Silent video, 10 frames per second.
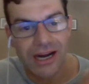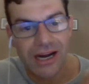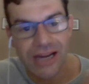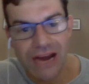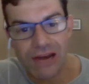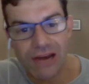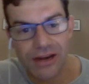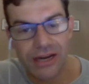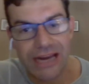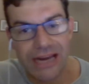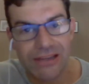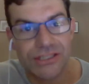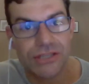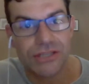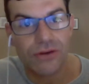Caroline and I.
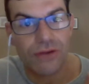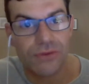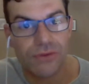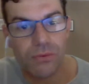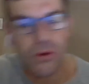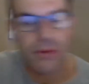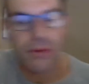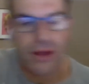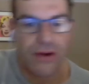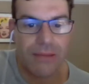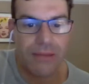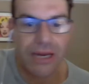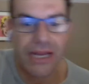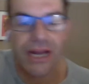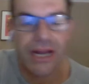Caroline's just gone for a walk with our Emily.